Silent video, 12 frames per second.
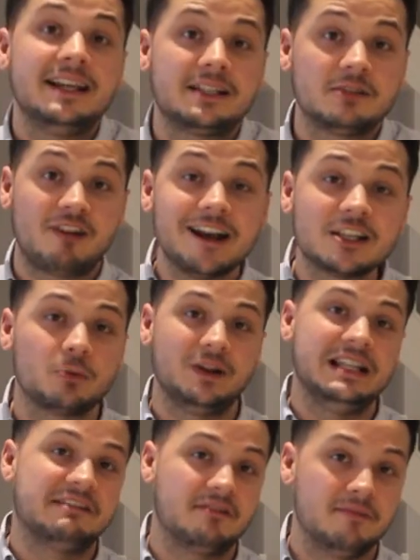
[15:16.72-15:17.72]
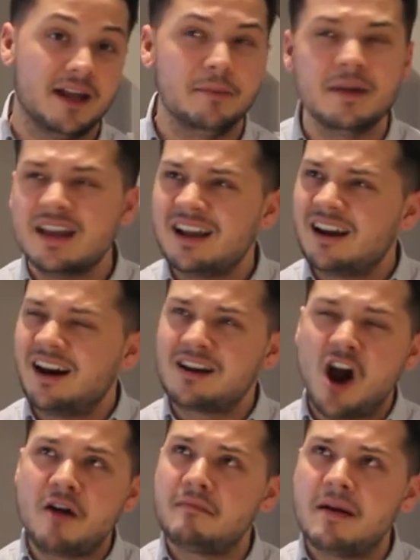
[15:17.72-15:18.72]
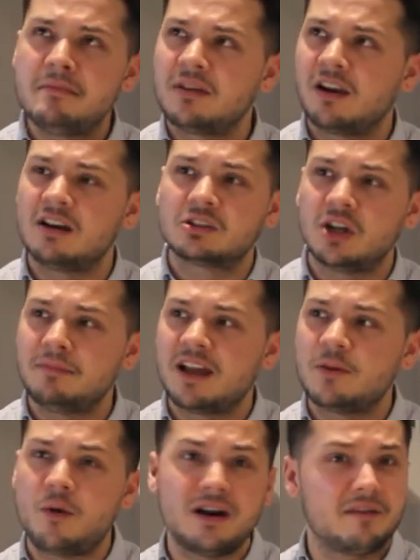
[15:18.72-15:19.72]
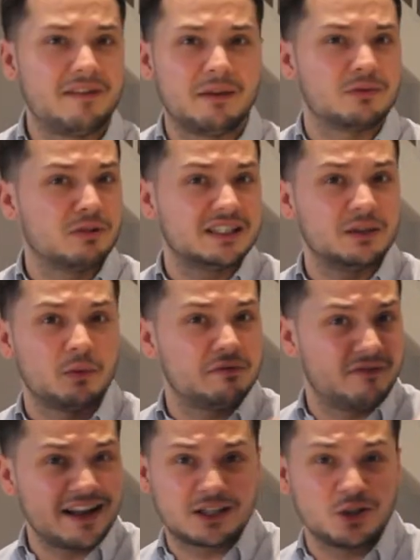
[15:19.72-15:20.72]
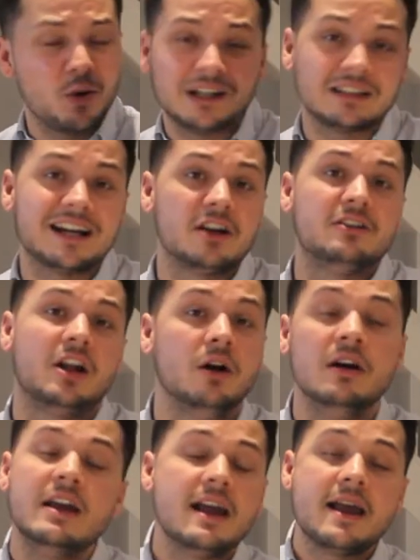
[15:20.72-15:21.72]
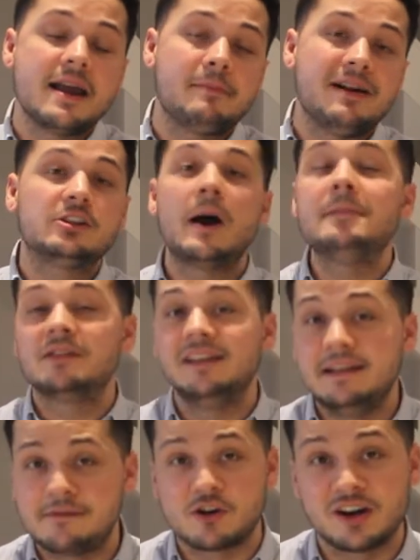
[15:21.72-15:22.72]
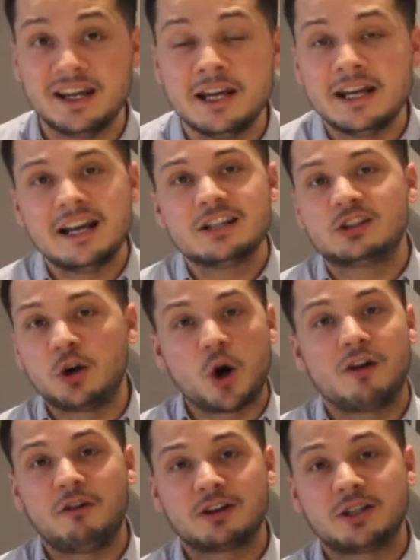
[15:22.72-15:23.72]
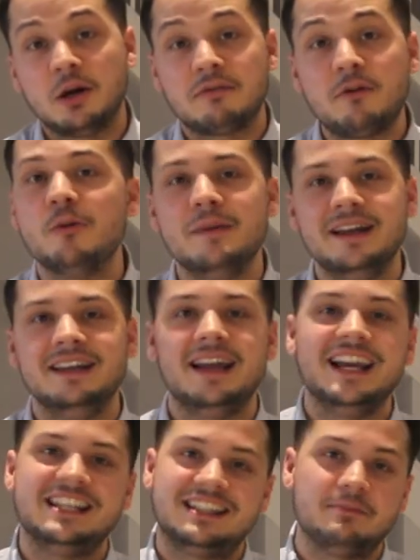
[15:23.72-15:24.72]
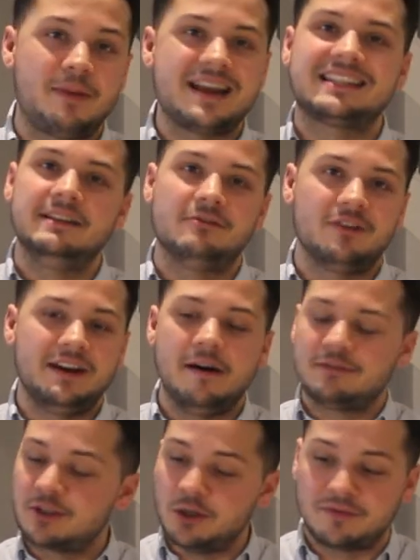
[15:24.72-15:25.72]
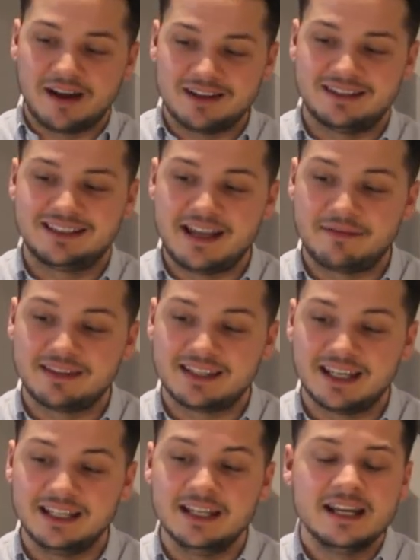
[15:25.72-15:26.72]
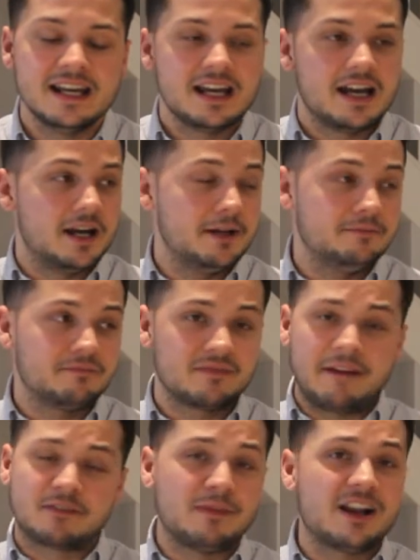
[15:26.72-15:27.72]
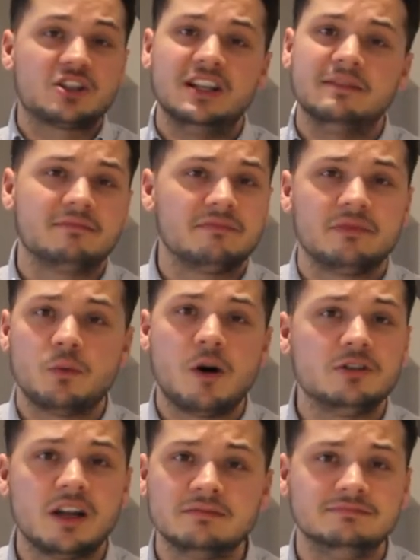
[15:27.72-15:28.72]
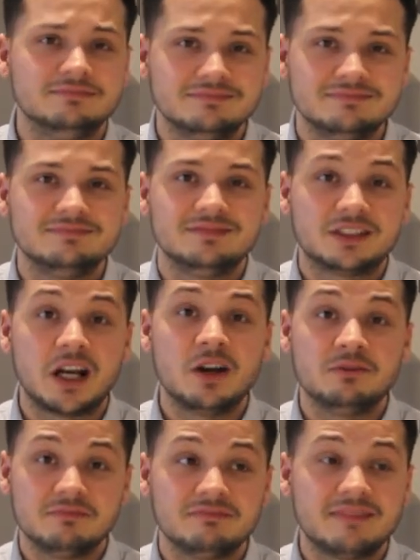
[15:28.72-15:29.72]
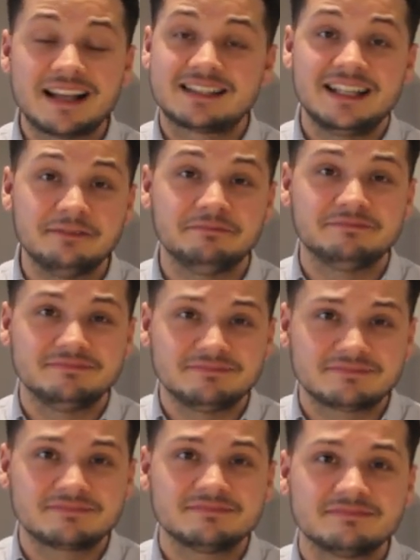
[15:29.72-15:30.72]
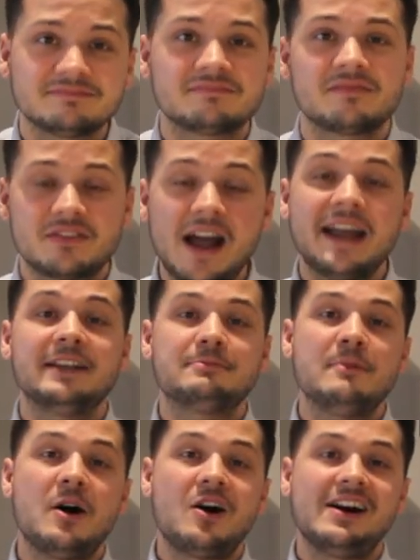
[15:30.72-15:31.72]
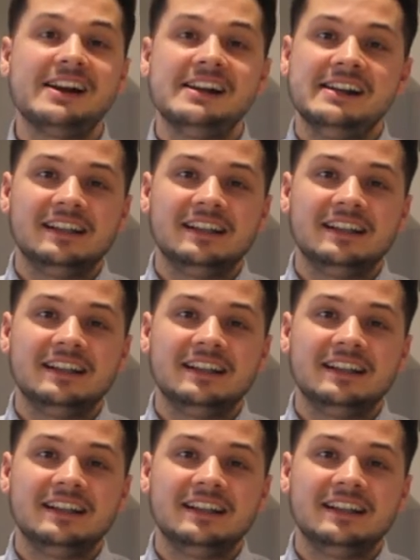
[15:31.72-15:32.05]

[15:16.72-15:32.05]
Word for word: some race wins from them. I can't remember the last time they won. I think, was it with Vettel? I, I don't know. But in terms of livery, Toro Rosso, for me, is the best livery of 2017. Um, they've smashed it. Well done. So, that's it. That is my